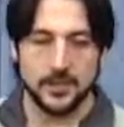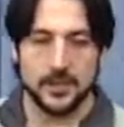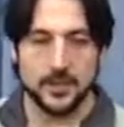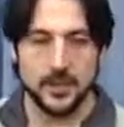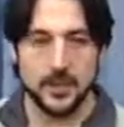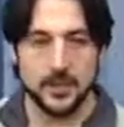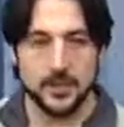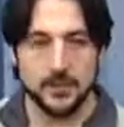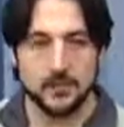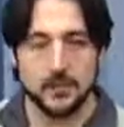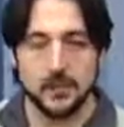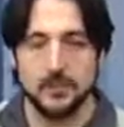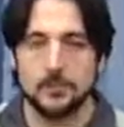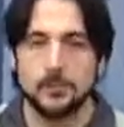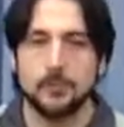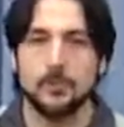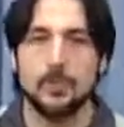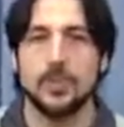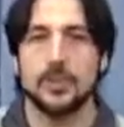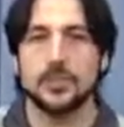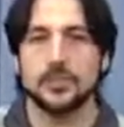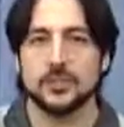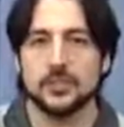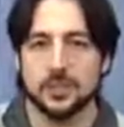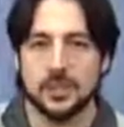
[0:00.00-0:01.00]
give
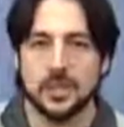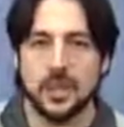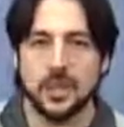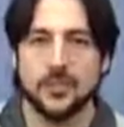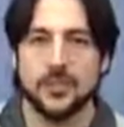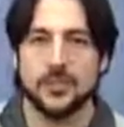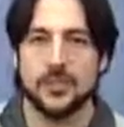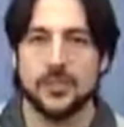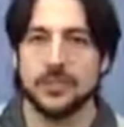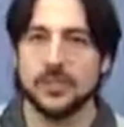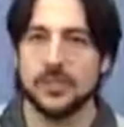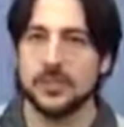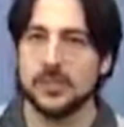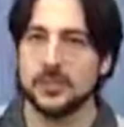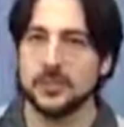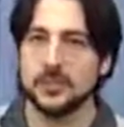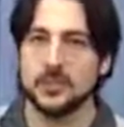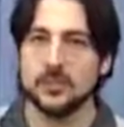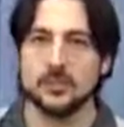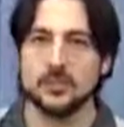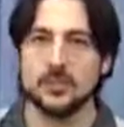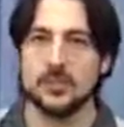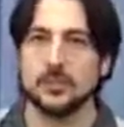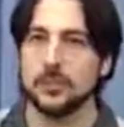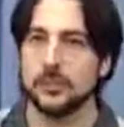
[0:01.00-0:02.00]
personal
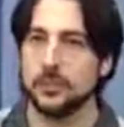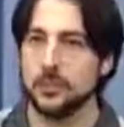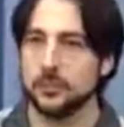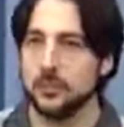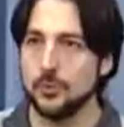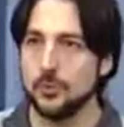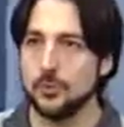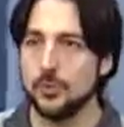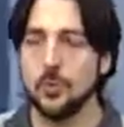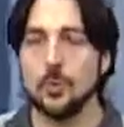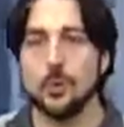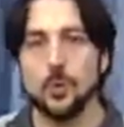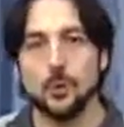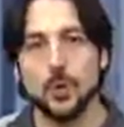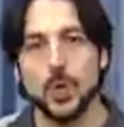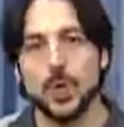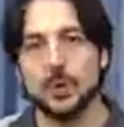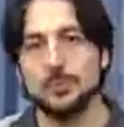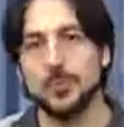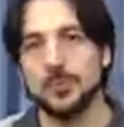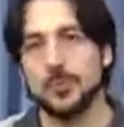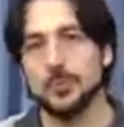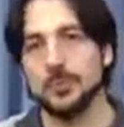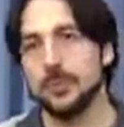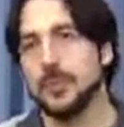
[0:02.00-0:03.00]
things to
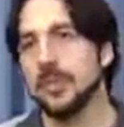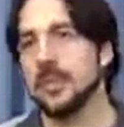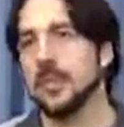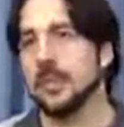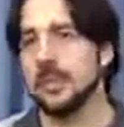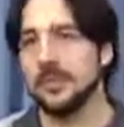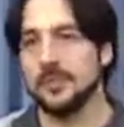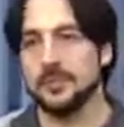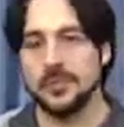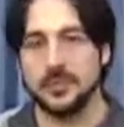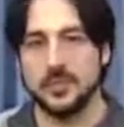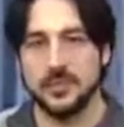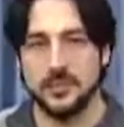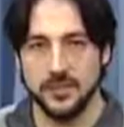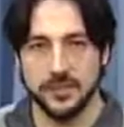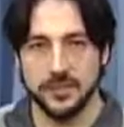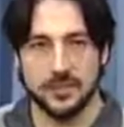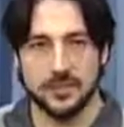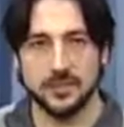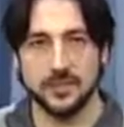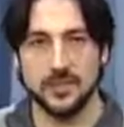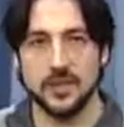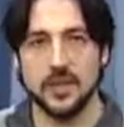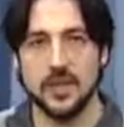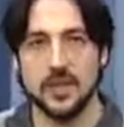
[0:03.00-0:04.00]
whoever believes in
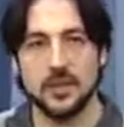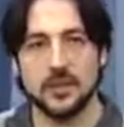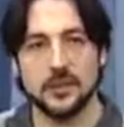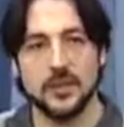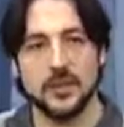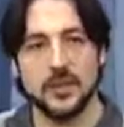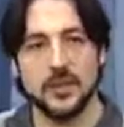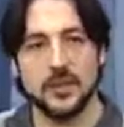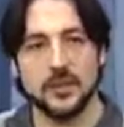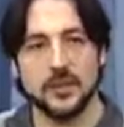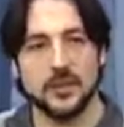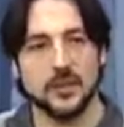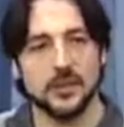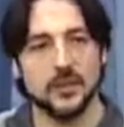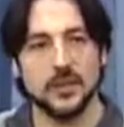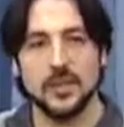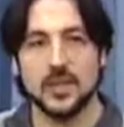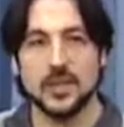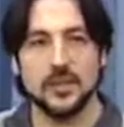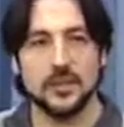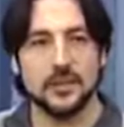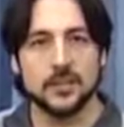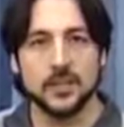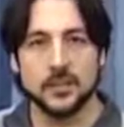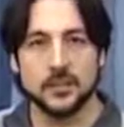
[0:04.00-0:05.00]
this God. They
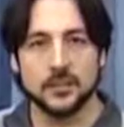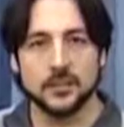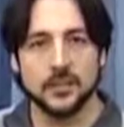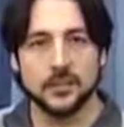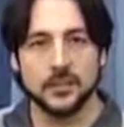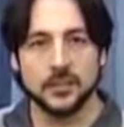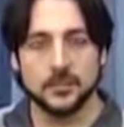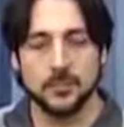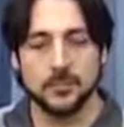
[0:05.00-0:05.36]
are not